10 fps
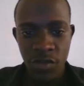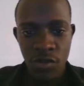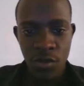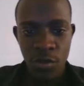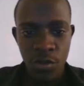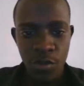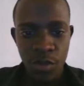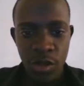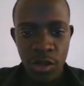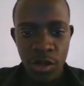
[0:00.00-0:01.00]
from
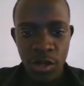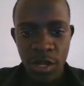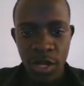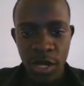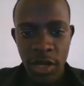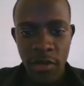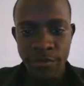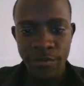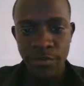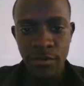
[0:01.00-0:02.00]
uh,
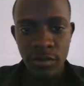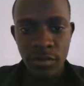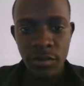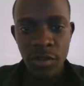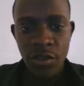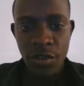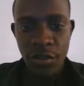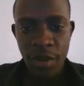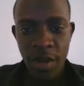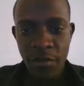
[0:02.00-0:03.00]

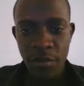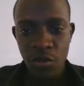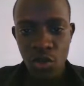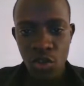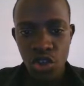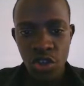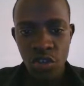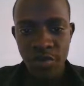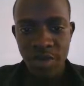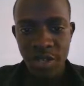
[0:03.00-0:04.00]
uh, from
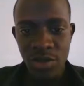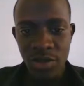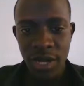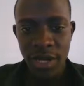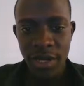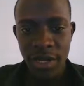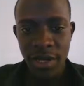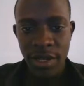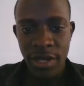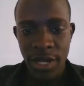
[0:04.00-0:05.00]
control password
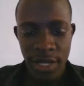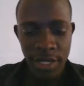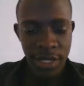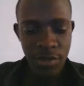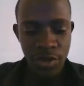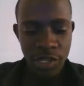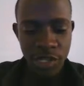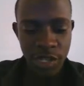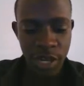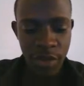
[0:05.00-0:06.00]
and then
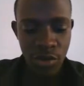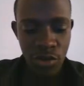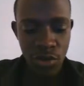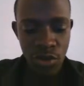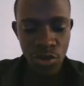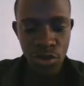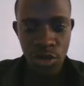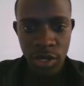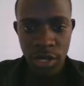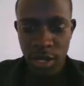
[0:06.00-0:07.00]
register it also
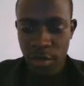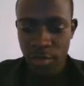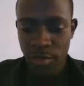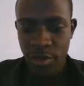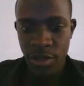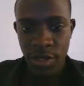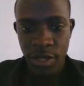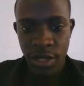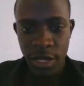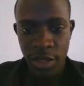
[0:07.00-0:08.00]
so I come
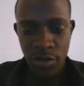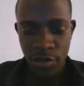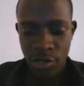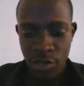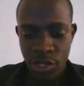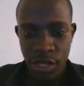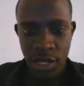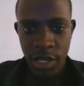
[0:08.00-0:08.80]
and register